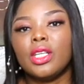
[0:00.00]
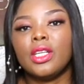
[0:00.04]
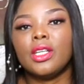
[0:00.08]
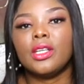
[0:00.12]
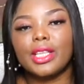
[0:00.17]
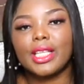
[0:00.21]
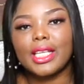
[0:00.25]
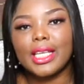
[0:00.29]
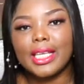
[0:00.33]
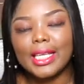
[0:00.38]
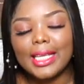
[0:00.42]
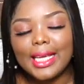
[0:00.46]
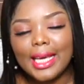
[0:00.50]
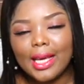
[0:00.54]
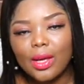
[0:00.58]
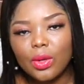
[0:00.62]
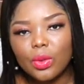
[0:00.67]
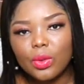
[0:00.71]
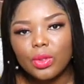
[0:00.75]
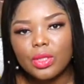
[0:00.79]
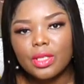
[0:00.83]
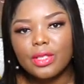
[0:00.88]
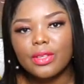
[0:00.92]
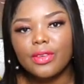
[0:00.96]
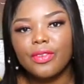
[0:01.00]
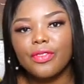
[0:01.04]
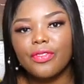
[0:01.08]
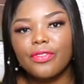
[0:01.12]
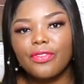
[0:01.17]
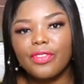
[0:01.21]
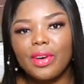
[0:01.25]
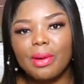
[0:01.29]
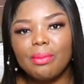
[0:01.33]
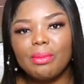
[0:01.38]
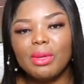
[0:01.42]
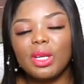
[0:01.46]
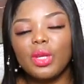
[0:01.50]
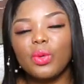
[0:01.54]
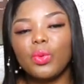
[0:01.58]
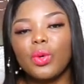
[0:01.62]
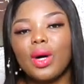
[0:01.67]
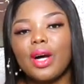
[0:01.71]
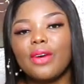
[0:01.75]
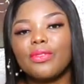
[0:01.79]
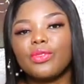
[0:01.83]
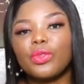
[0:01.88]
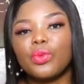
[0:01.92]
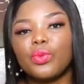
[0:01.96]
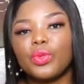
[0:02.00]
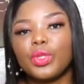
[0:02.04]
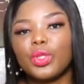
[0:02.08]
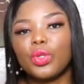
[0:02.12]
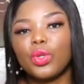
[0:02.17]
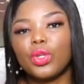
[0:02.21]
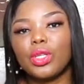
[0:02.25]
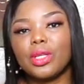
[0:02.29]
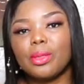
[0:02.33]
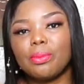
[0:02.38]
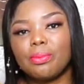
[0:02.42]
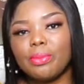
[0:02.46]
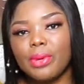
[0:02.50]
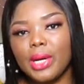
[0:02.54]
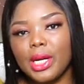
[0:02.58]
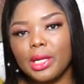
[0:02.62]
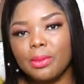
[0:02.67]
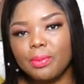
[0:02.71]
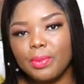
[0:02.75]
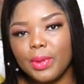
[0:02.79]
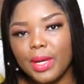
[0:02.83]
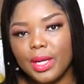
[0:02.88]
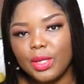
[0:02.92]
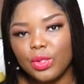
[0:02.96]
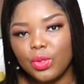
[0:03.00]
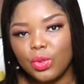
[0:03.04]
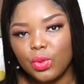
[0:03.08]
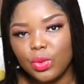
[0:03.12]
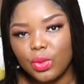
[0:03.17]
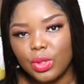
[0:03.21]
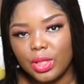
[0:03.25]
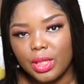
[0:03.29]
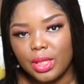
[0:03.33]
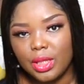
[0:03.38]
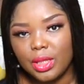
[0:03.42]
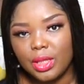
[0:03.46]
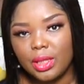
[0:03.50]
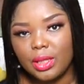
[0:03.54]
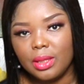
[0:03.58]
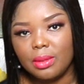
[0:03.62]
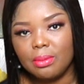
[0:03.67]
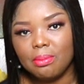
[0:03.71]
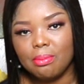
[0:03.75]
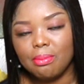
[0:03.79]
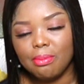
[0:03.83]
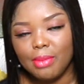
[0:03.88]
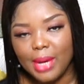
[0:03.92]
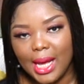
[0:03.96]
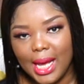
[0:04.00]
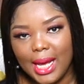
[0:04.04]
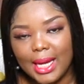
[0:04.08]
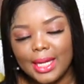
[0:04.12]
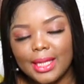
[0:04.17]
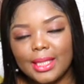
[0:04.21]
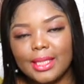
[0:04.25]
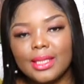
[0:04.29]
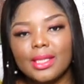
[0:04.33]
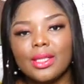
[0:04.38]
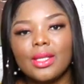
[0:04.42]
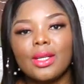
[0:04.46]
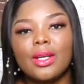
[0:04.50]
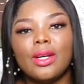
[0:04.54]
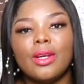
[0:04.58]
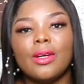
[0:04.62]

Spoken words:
the girl's family will have to return the bride price to the man,